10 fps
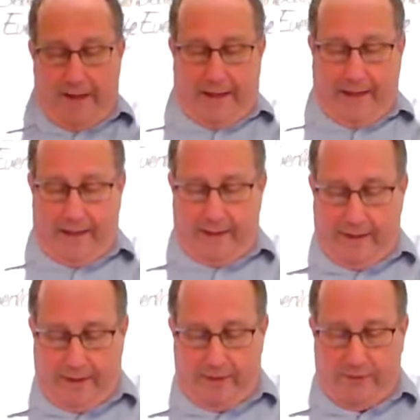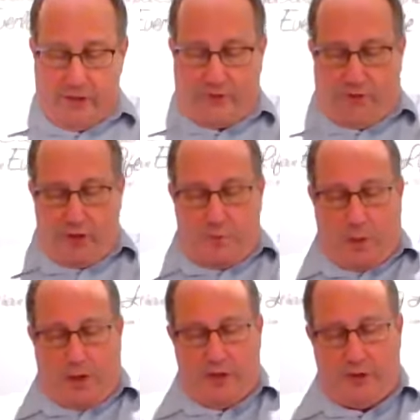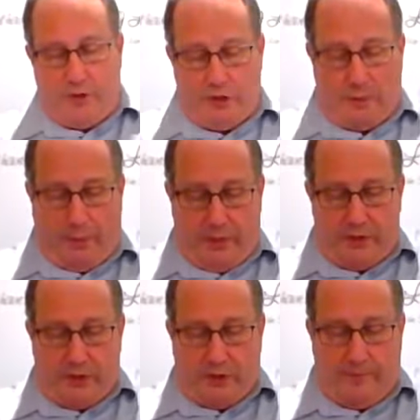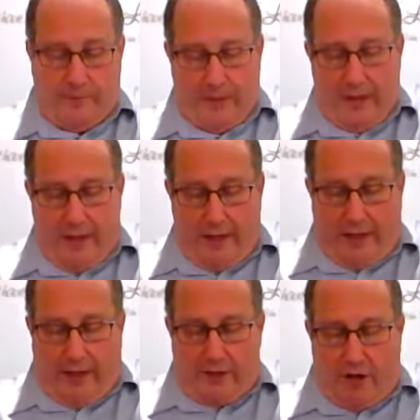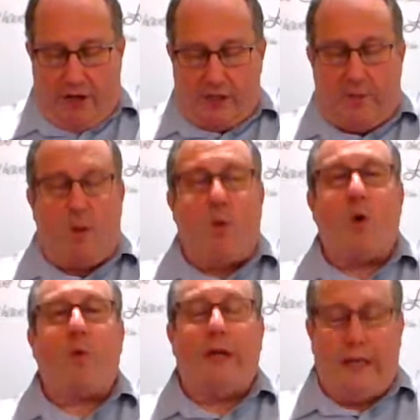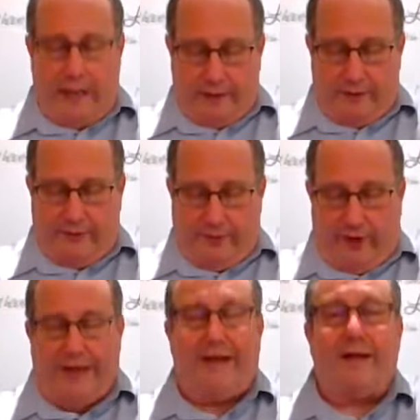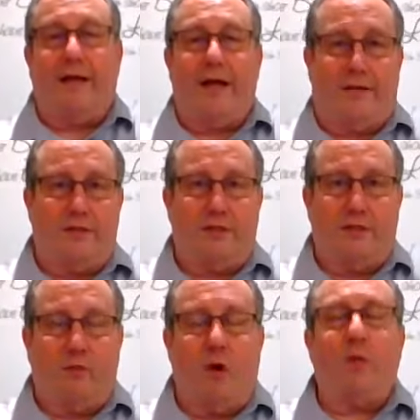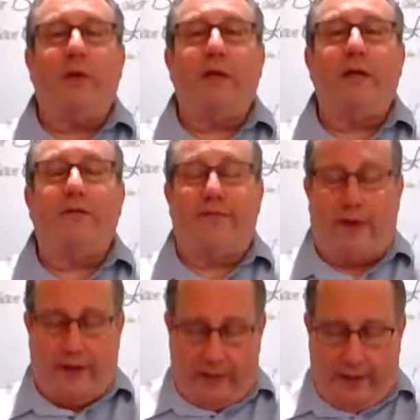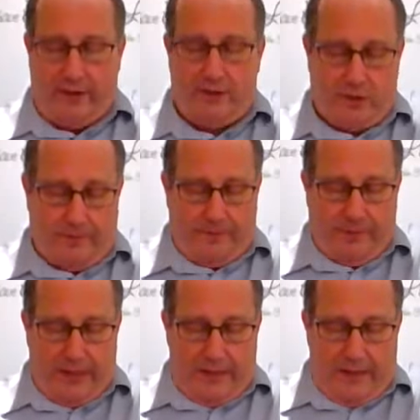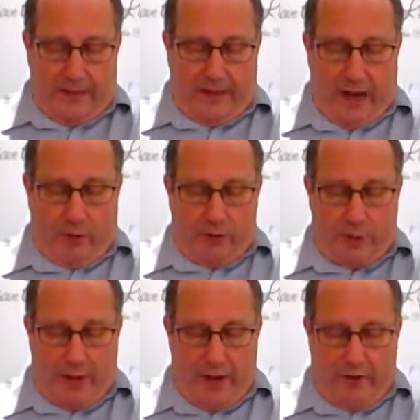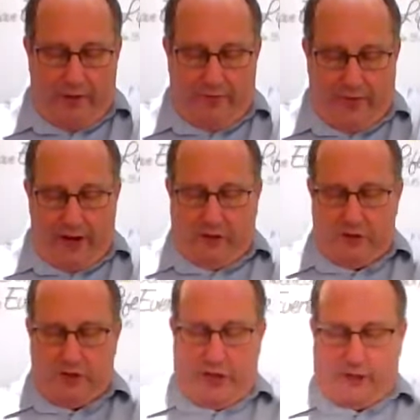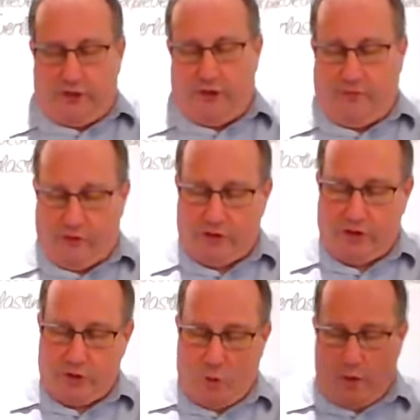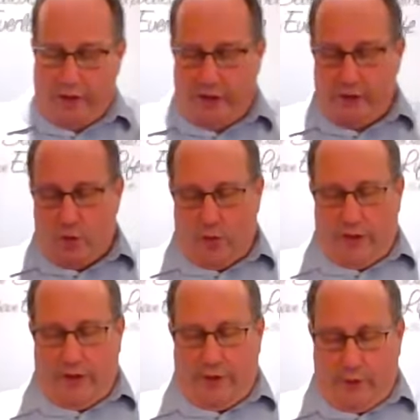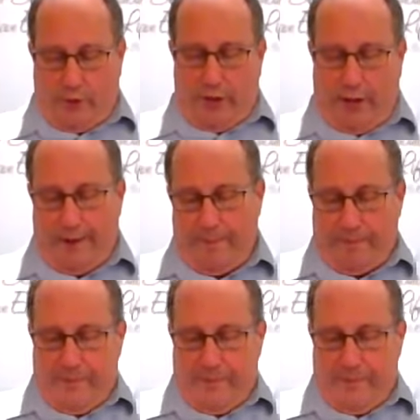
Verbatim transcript: And uh, in this first part of Jude's epistle, he talks about what we need to fight against, what we need to fight against. And now, as we enter the final section, verses 20 to 23,